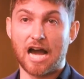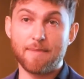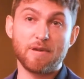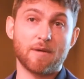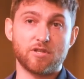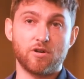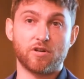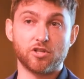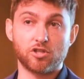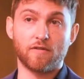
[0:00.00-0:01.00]
Hyping up the
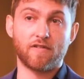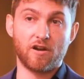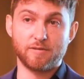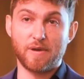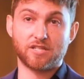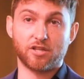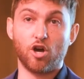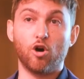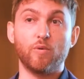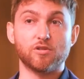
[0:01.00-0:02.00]
token so far has basically
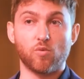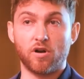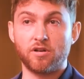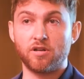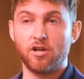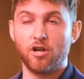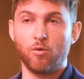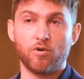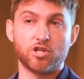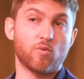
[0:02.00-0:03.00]
always won,
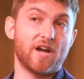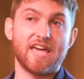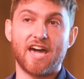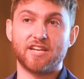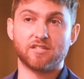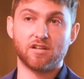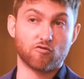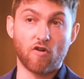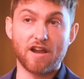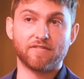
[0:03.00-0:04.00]
which is why that is a
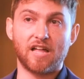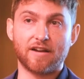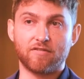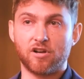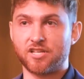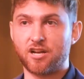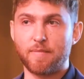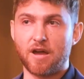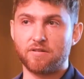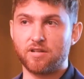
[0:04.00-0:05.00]
red flag for us at
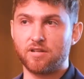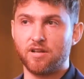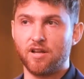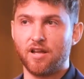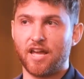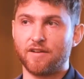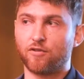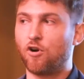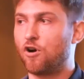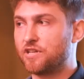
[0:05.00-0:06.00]
Unbounded. And
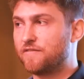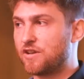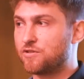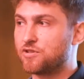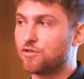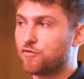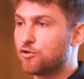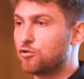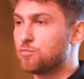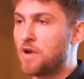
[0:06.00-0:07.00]
for all the investors in the
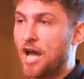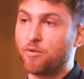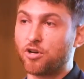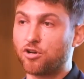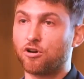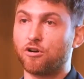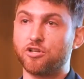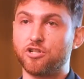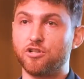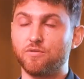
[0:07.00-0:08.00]
room, I would
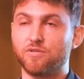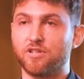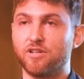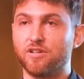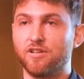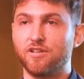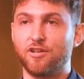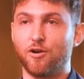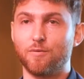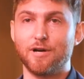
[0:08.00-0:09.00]
encourage you to,
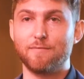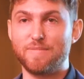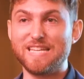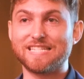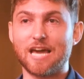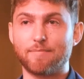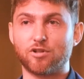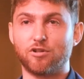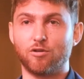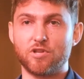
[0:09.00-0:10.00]
be
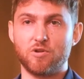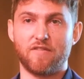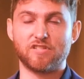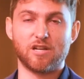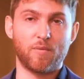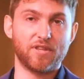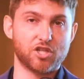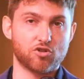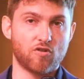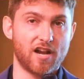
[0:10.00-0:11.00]
skeptical when you have someone
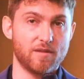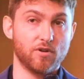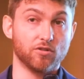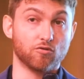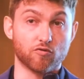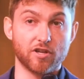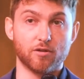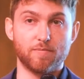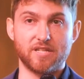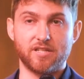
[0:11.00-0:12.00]
that's trying to build a
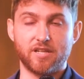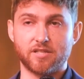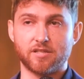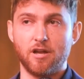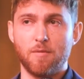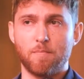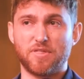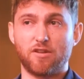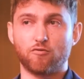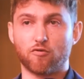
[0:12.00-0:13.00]
real business, but
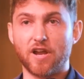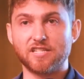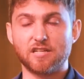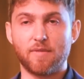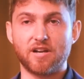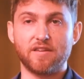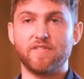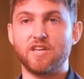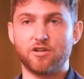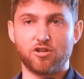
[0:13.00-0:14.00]
then raising money
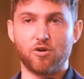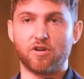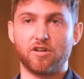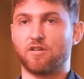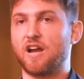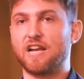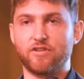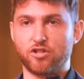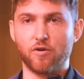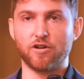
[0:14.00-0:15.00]
via a token or kind of
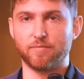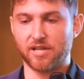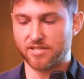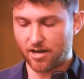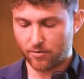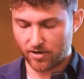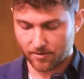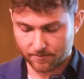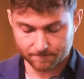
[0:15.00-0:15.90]
a token plus equity.